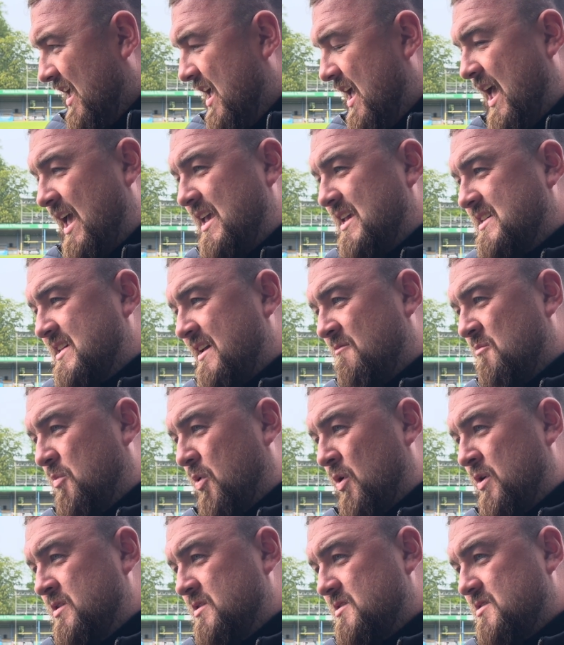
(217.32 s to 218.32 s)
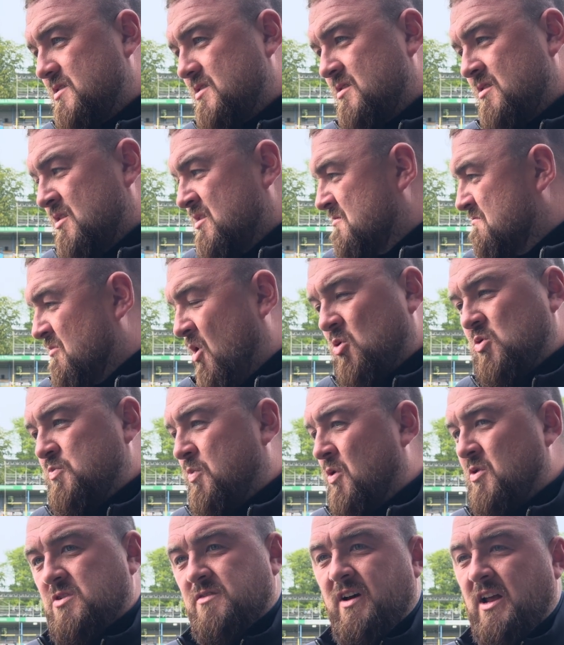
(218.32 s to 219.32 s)
87 points, most
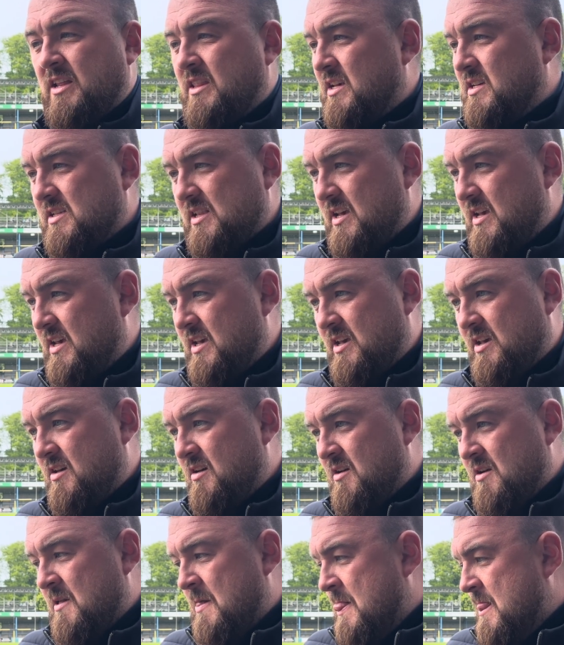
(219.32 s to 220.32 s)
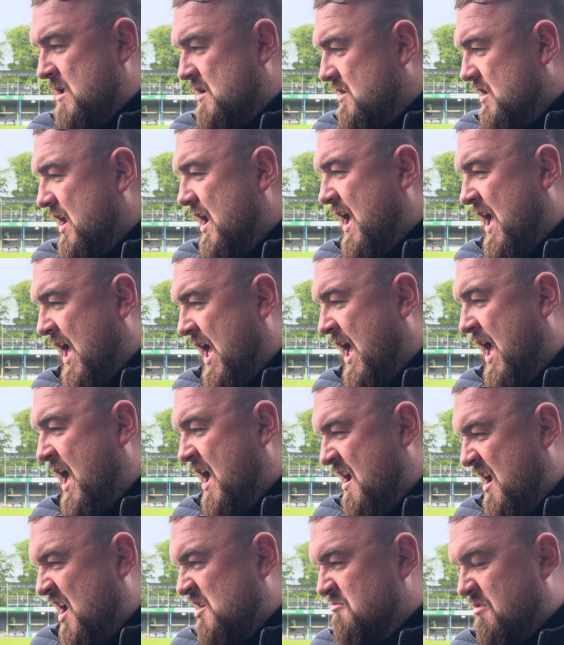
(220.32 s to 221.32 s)
points I've had in this league,
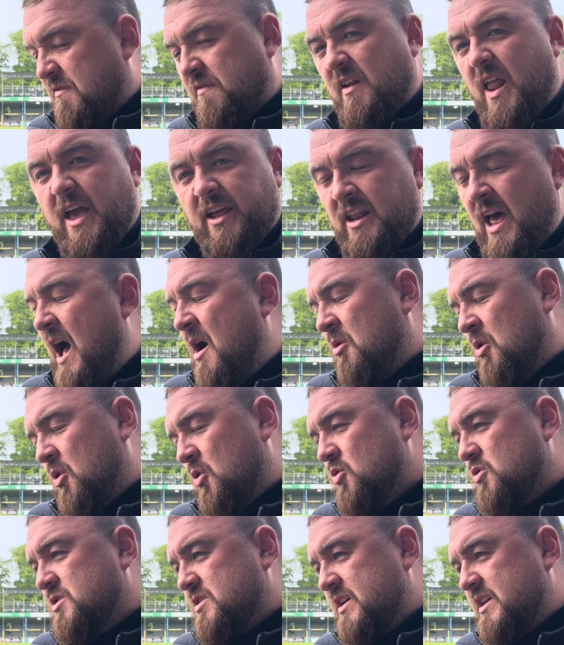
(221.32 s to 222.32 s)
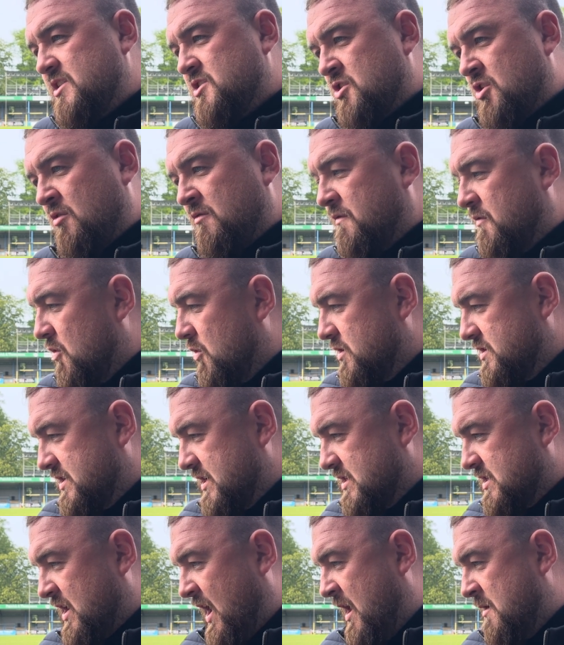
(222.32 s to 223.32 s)
and reflect now on a good season on
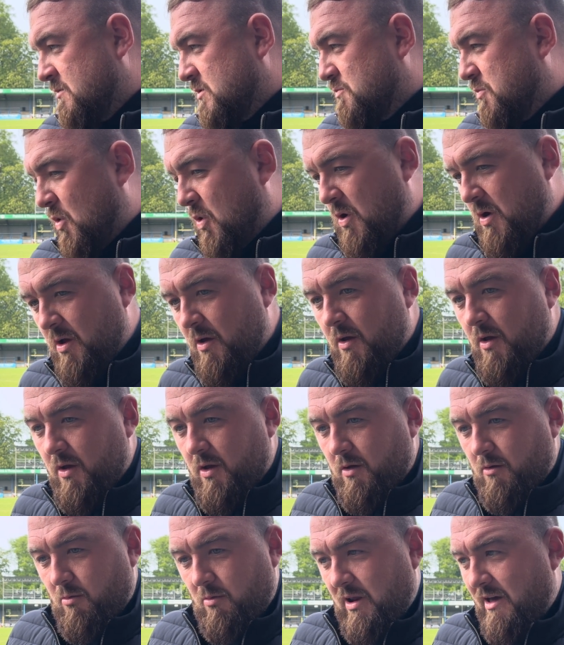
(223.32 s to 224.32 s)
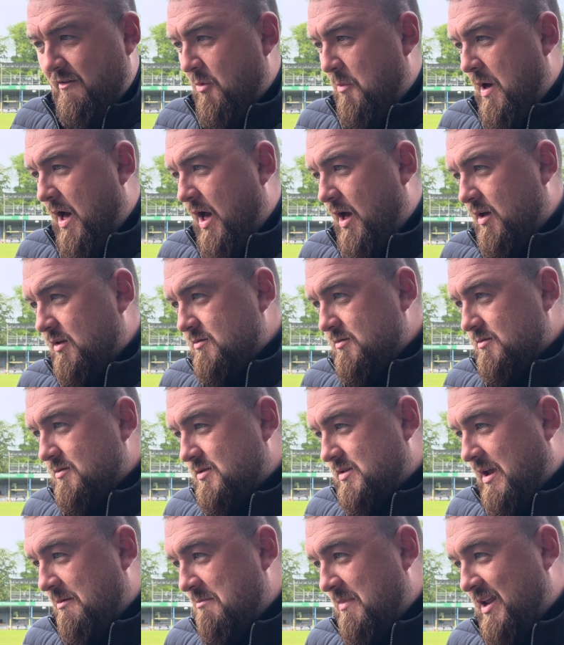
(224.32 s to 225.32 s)
46 games. But we'll have about
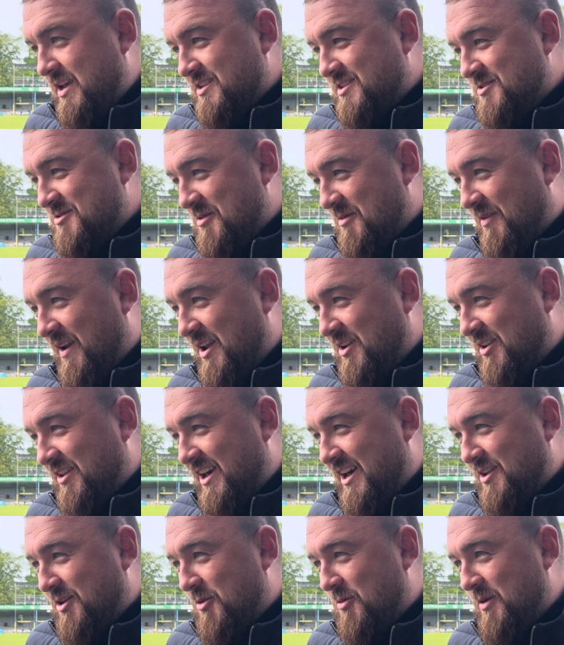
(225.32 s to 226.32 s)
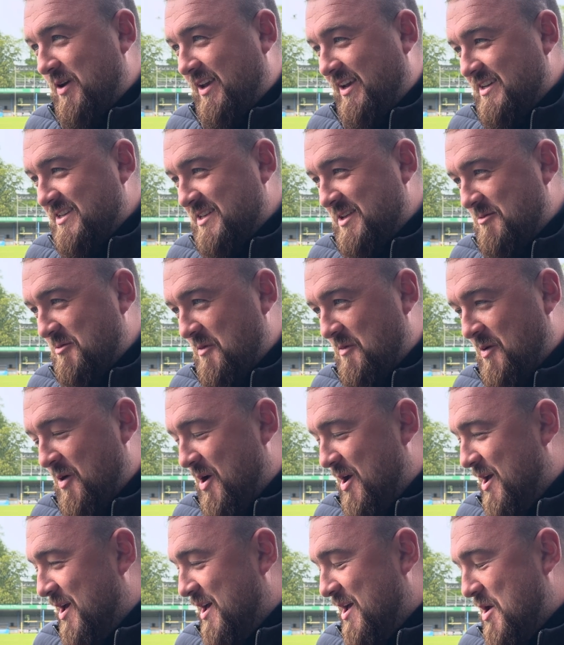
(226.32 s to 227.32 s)
10 minutes to reflect on that, don't we? Because I think we've
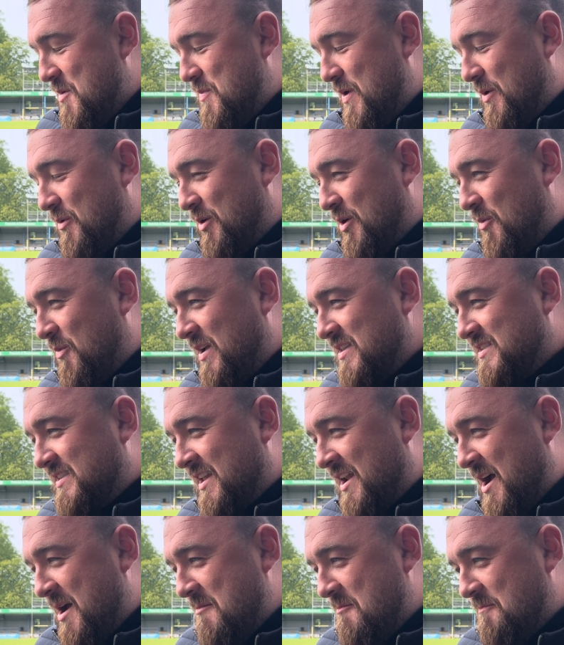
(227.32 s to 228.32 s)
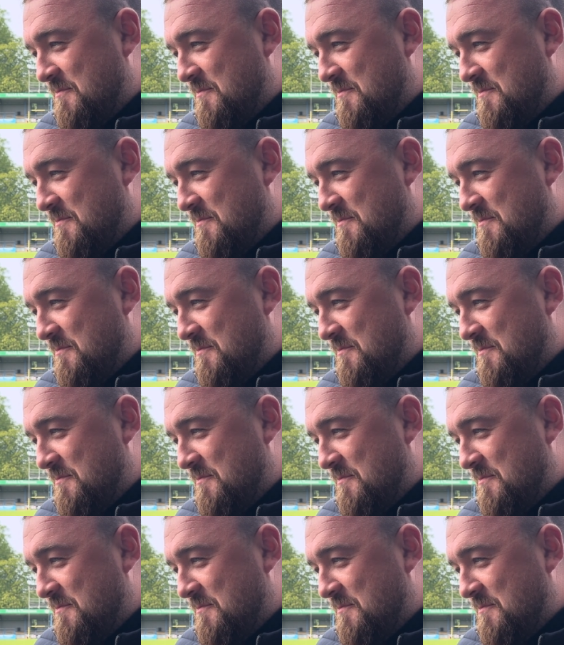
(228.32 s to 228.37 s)
got a big one on Wednesday night.